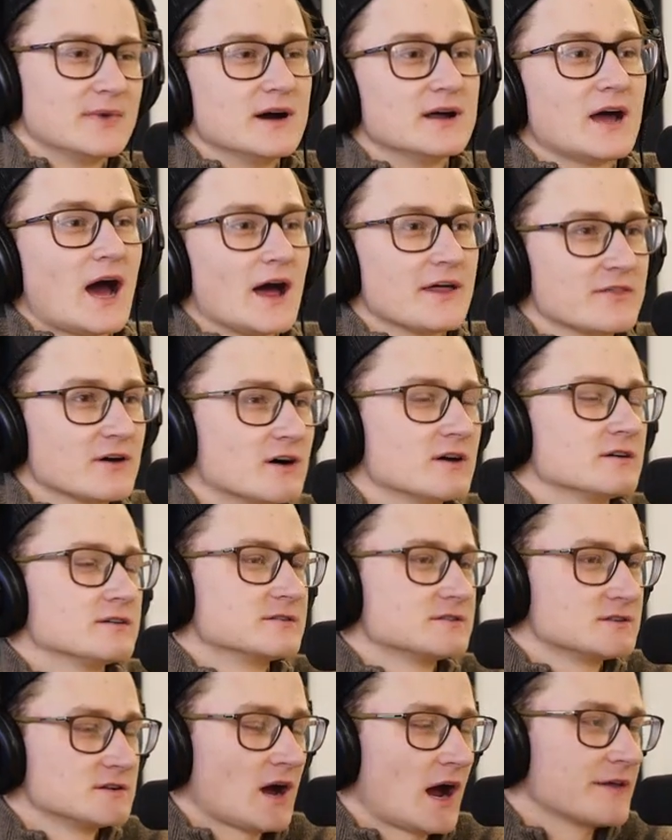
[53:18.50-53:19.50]
But I thought
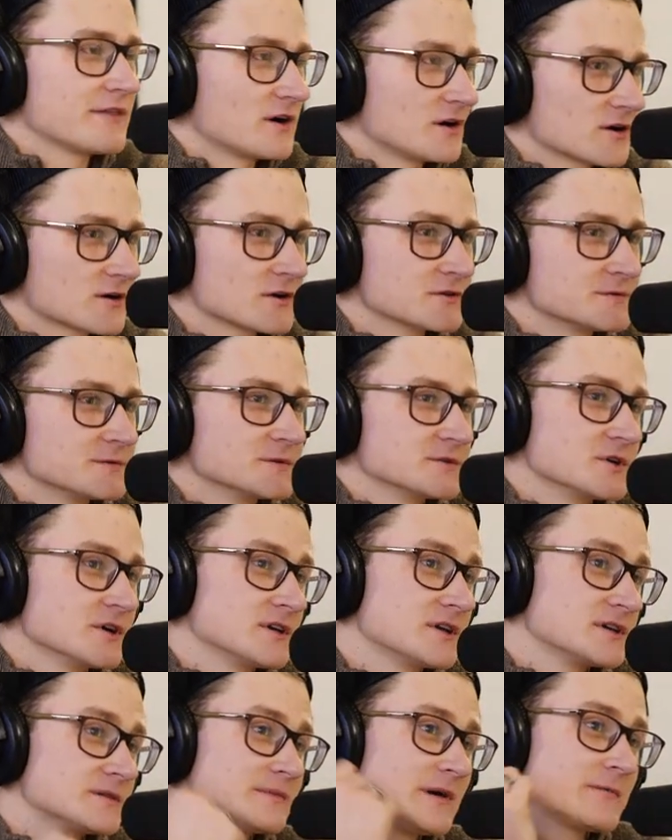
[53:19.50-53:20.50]
her, I thought her country was
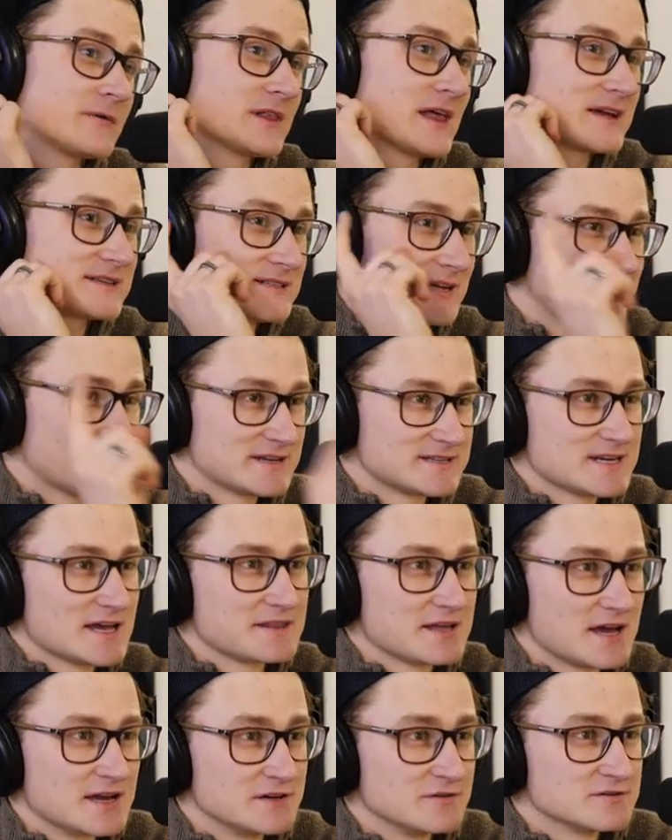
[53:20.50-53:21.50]
good because remember last time I
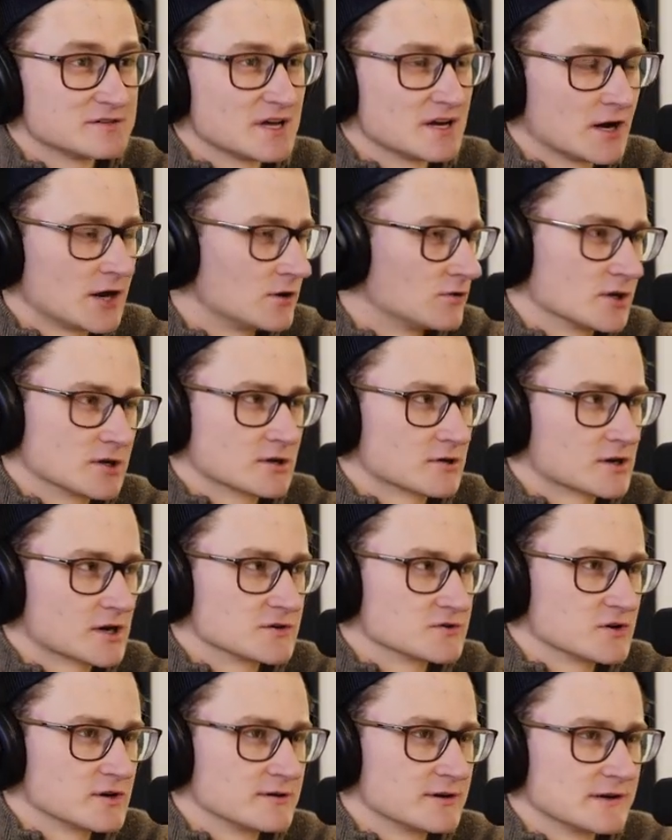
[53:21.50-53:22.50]
said that and you said I don't like our
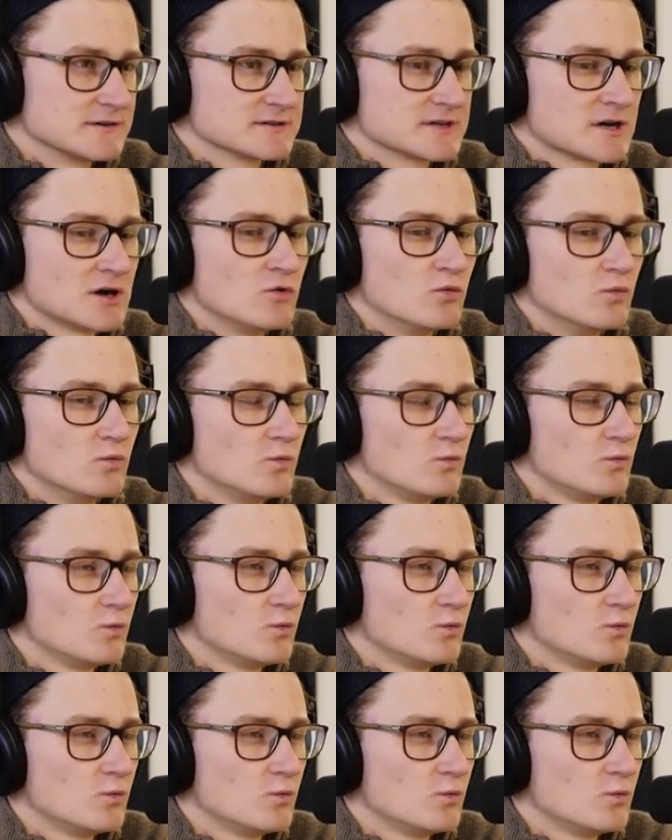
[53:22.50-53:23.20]
country and I was like, oh,